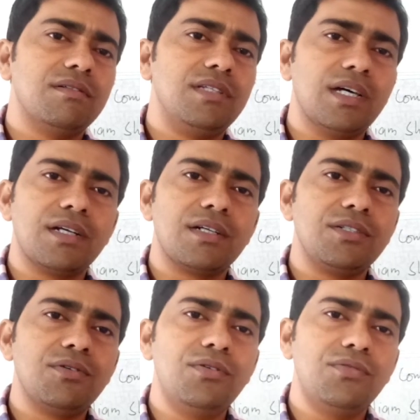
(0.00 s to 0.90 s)
their
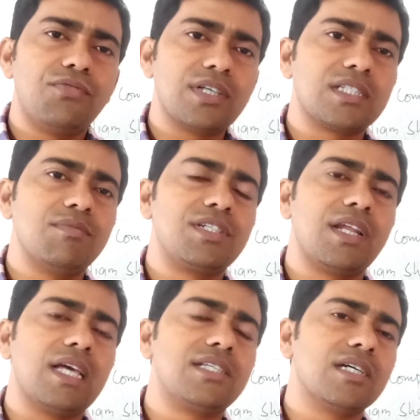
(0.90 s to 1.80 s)
first semester
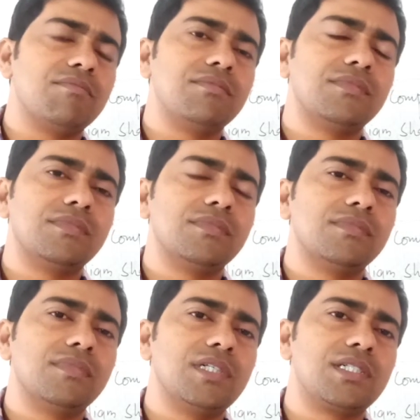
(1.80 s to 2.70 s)
exam
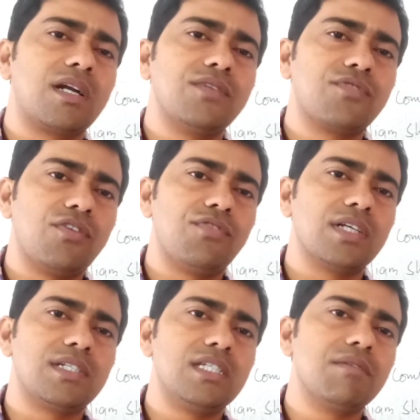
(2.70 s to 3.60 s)
starting from
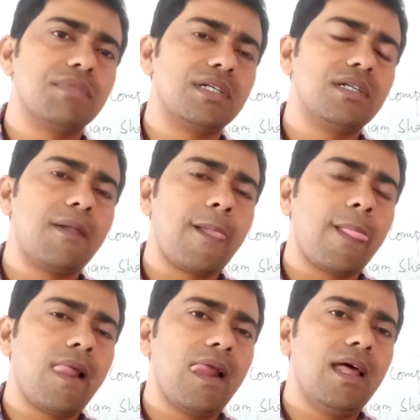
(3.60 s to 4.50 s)
1st December,
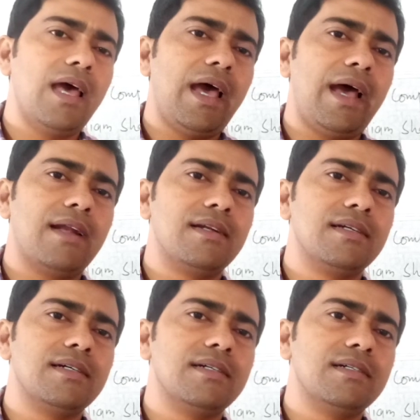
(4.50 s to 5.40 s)

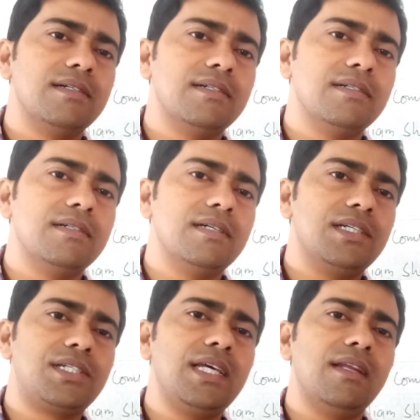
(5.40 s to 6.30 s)
and
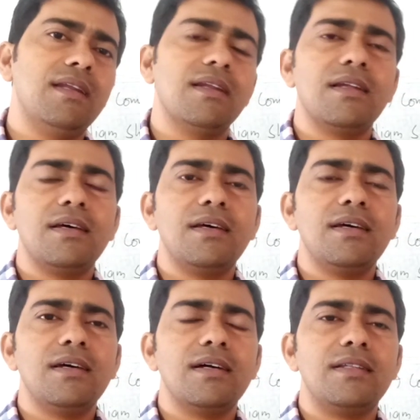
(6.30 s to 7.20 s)
still
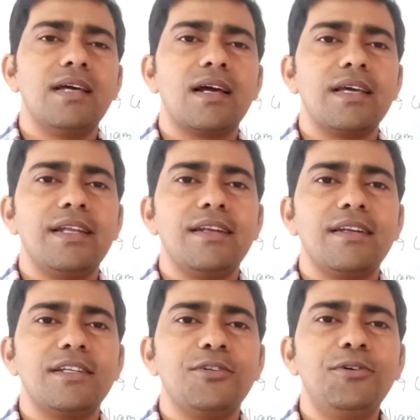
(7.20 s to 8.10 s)
they are in
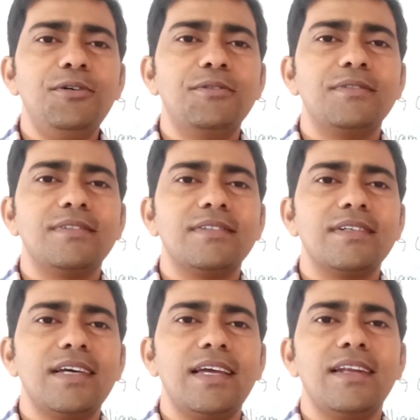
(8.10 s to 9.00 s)

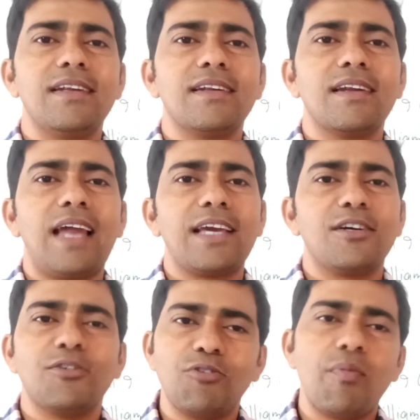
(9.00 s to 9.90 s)
like
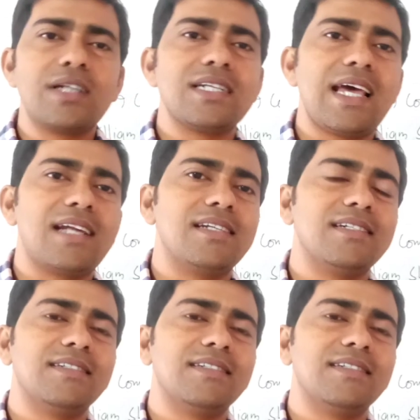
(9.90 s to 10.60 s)
no man's land.